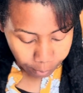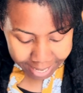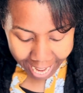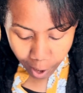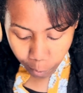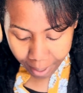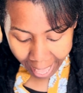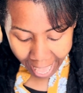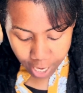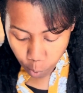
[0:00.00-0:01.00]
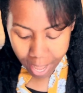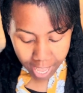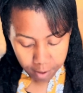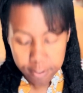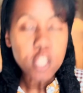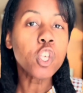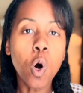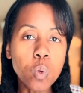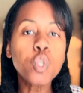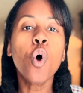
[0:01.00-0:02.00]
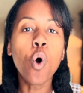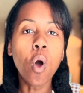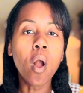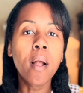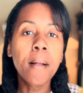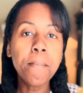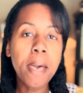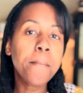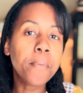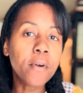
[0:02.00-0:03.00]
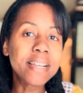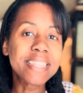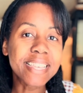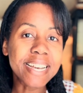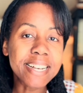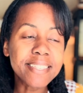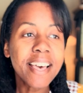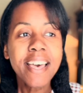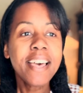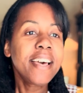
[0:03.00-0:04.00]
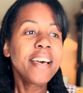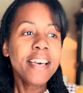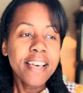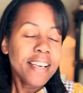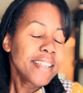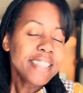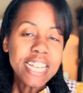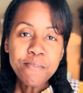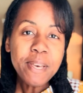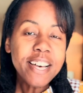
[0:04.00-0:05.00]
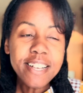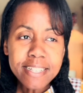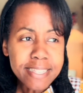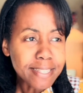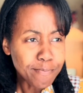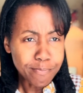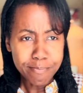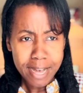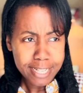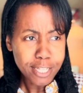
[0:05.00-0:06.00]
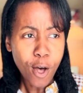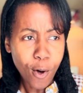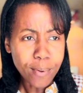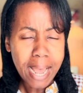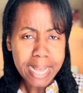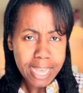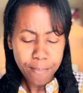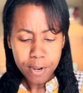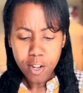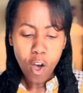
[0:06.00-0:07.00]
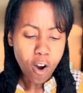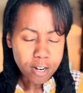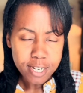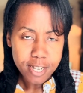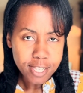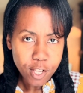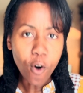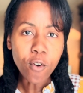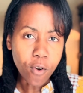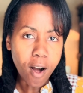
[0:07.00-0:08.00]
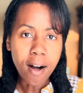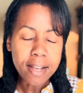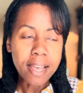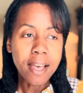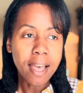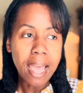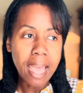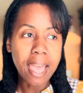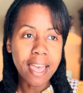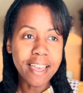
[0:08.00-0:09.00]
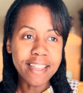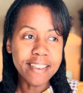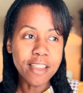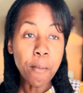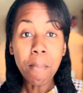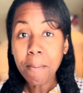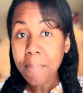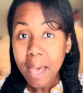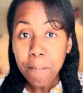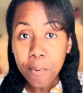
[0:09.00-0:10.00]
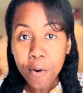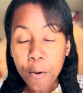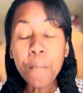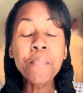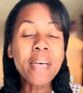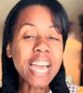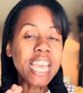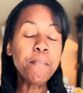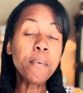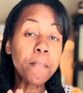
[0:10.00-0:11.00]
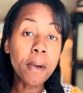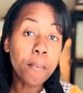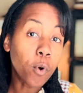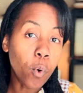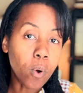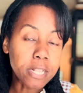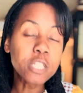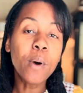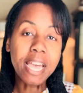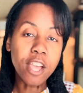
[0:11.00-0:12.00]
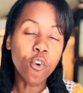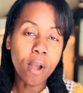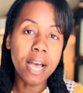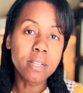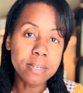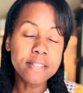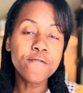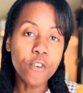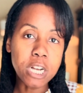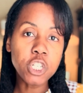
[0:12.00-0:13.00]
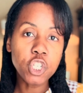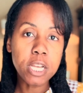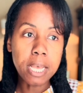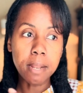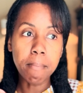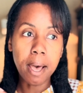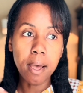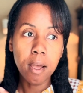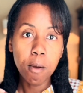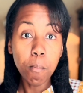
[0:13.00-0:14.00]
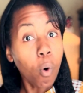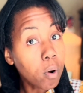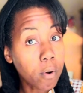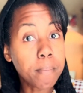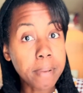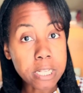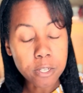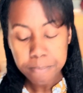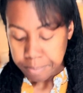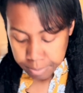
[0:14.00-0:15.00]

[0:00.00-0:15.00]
Now, I don't have salt or pepper in these. That's because my salt, I keep in a large salt crock. And my pepper, I keep peppercorn so I can grind it fresh in my mortar and pestle.